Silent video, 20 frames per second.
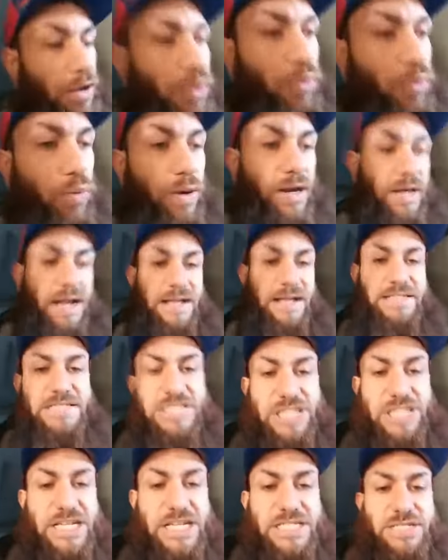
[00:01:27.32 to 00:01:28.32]
we're going to have to
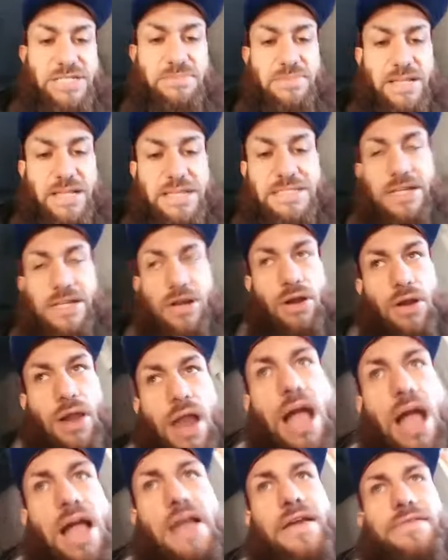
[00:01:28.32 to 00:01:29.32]
change some things in our
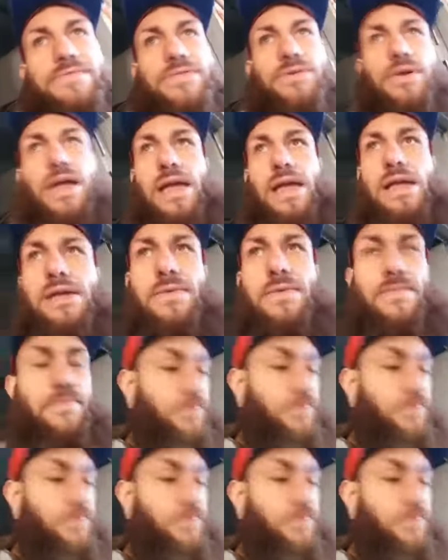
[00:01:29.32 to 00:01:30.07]
lives, okay?